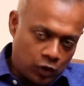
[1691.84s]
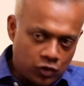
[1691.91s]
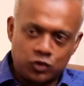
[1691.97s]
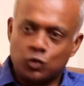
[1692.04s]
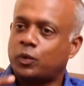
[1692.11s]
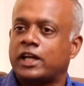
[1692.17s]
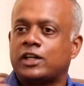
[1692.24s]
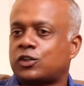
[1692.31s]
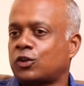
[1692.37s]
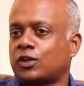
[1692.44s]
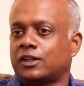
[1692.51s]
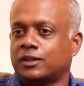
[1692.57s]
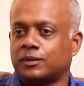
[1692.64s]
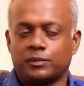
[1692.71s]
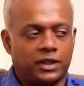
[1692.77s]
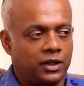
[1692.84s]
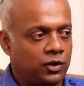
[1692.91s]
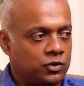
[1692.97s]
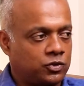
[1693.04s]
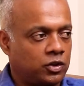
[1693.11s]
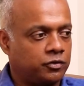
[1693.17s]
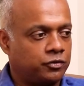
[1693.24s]
We also went on a,
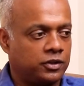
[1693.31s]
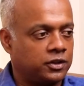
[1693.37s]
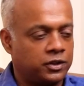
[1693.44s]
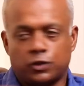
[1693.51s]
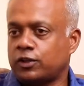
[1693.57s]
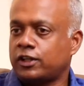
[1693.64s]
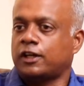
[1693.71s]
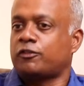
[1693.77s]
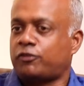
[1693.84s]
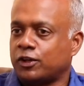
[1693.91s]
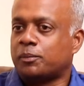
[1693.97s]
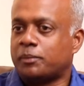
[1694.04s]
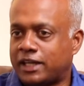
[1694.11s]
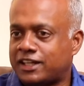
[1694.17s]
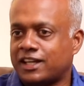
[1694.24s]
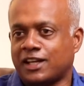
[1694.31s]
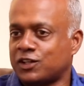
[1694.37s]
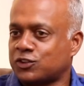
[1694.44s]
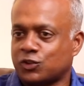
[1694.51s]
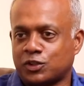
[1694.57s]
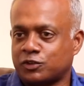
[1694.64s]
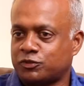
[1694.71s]
you know, sort of a guerrilla filmmaking